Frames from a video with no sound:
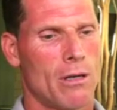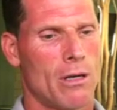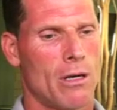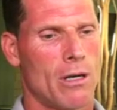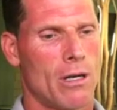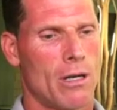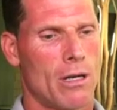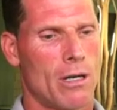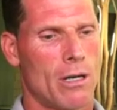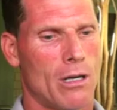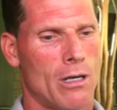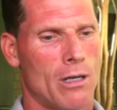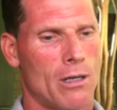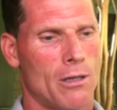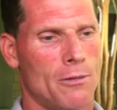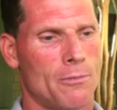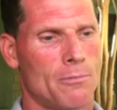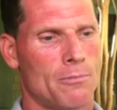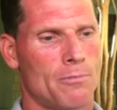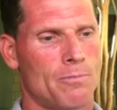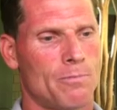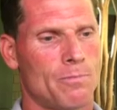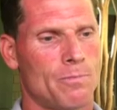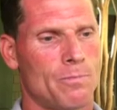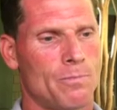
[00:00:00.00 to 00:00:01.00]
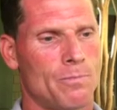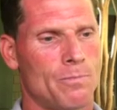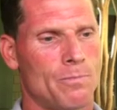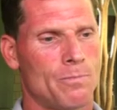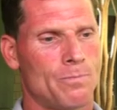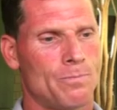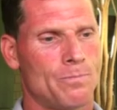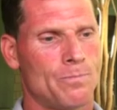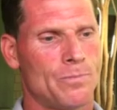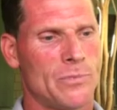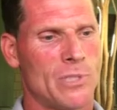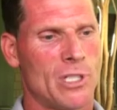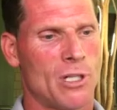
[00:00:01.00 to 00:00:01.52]

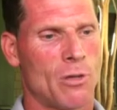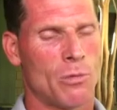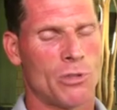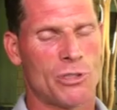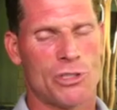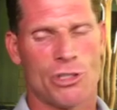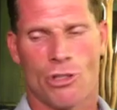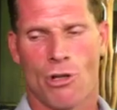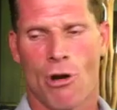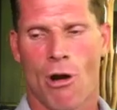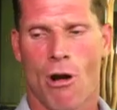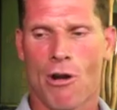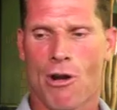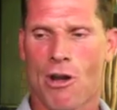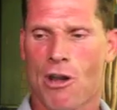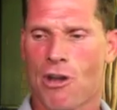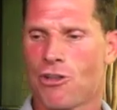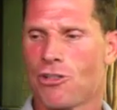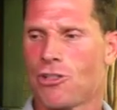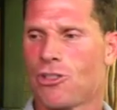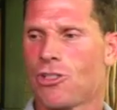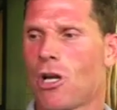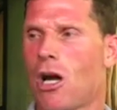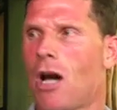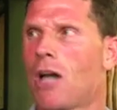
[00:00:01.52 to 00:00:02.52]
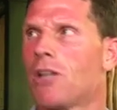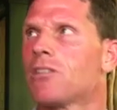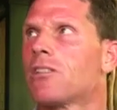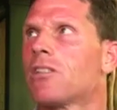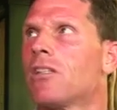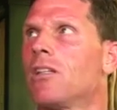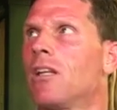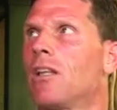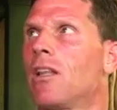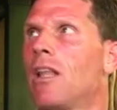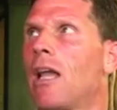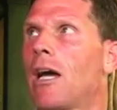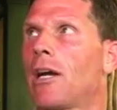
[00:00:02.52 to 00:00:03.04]
you know, Jadar
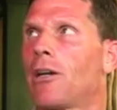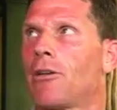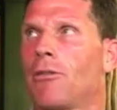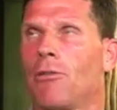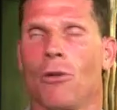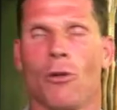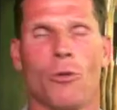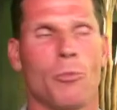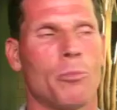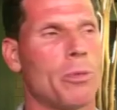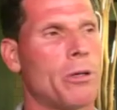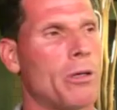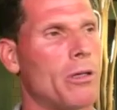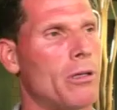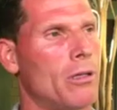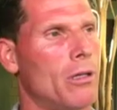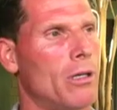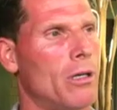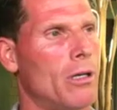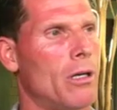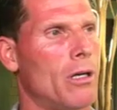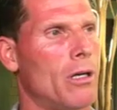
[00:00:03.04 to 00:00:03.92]
Johnson in that group.